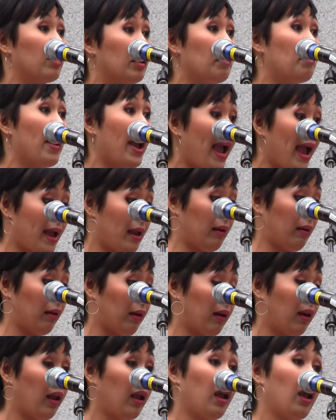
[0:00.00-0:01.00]
than men,
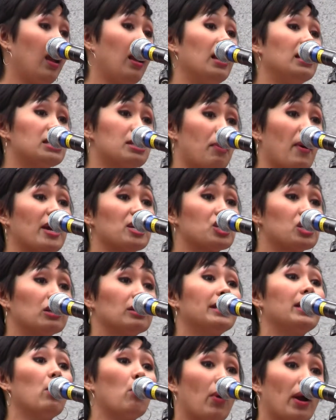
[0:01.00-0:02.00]

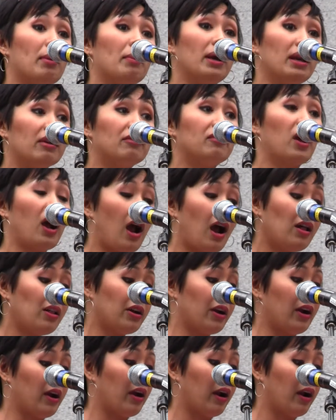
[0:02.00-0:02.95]
especially women of color.